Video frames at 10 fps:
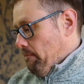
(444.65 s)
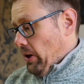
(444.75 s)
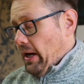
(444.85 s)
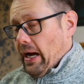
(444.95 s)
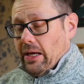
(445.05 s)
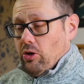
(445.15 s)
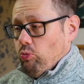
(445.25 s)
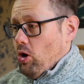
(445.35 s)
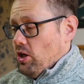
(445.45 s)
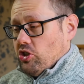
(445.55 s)
But I
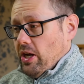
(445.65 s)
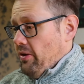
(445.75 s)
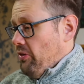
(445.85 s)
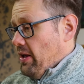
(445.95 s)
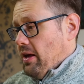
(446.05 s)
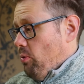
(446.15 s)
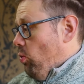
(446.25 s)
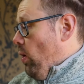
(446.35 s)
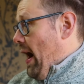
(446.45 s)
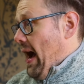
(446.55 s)
could watch it and
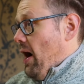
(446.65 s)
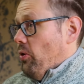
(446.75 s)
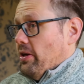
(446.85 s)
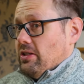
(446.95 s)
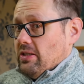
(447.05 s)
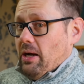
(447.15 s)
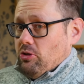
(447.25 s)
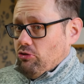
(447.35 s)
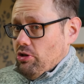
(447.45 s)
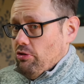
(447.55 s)
thinking, wow, this is
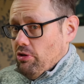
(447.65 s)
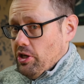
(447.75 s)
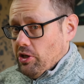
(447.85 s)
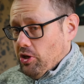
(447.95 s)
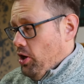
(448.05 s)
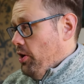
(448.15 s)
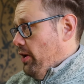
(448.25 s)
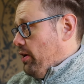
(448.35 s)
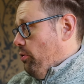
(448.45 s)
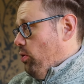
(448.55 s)
absolutely really
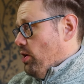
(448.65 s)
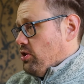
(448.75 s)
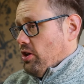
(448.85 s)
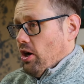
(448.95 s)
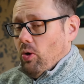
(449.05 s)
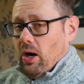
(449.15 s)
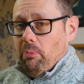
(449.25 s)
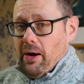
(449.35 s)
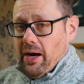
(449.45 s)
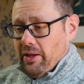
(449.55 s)
good. I could watch it and go,
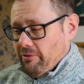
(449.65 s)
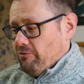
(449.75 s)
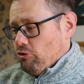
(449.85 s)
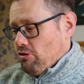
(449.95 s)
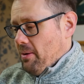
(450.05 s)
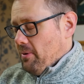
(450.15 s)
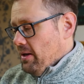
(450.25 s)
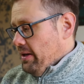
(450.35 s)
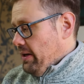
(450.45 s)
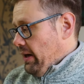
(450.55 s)
what a pile of crap.
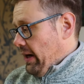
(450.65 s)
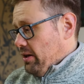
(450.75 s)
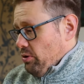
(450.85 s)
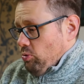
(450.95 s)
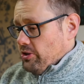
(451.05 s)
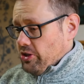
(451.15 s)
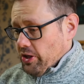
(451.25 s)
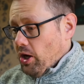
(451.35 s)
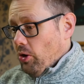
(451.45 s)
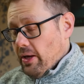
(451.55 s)
I could watch it
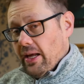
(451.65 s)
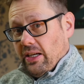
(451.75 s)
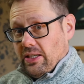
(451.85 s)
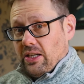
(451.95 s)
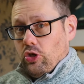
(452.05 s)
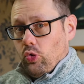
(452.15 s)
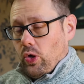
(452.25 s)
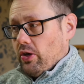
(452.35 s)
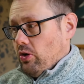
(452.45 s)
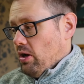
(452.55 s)
and go, yeah, that's actually
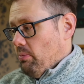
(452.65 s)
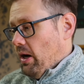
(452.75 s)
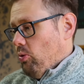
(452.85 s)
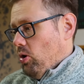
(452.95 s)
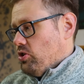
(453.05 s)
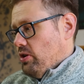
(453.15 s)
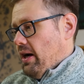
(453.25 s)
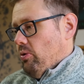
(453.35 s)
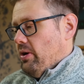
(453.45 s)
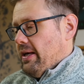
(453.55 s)
quite good. I might watch
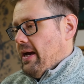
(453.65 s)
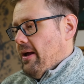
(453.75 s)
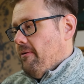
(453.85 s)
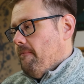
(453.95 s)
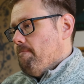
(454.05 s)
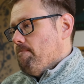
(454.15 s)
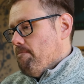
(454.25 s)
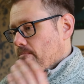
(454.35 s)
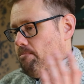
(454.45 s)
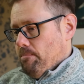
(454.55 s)
that one again
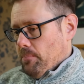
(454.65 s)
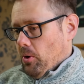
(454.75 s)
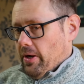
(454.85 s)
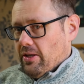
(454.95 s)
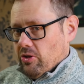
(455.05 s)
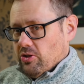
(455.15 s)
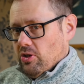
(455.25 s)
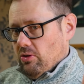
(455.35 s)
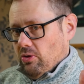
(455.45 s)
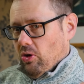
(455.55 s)
but it
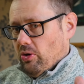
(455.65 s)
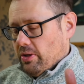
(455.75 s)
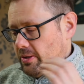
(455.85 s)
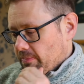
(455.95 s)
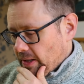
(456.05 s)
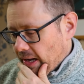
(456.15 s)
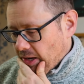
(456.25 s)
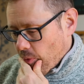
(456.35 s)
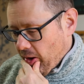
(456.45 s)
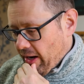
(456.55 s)
doesn't look
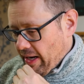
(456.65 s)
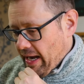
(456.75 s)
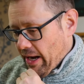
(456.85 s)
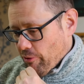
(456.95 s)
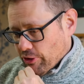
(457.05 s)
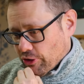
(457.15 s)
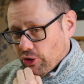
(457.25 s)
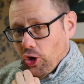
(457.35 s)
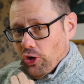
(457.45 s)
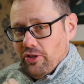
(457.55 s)
anywhere near as
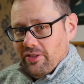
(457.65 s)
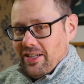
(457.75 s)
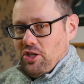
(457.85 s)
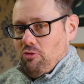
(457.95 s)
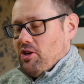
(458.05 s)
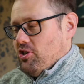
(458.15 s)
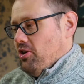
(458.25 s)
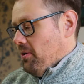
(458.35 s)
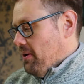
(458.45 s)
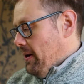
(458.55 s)
good as the
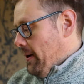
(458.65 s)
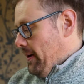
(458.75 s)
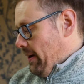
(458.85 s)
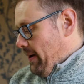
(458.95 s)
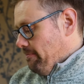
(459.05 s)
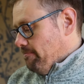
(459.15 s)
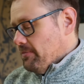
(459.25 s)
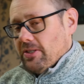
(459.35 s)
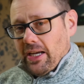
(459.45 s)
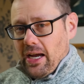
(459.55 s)
original. Anyway,
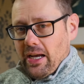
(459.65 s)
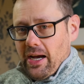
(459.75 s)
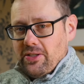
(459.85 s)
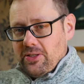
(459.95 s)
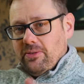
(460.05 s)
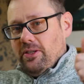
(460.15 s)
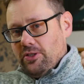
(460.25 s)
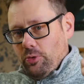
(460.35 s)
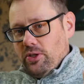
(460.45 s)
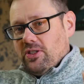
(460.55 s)
take care, guys,
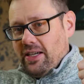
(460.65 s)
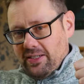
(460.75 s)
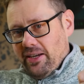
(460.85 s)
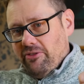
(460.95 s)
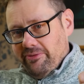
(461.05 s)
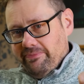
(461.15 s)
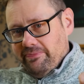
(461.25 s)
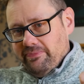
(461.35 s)
as always, stay safe.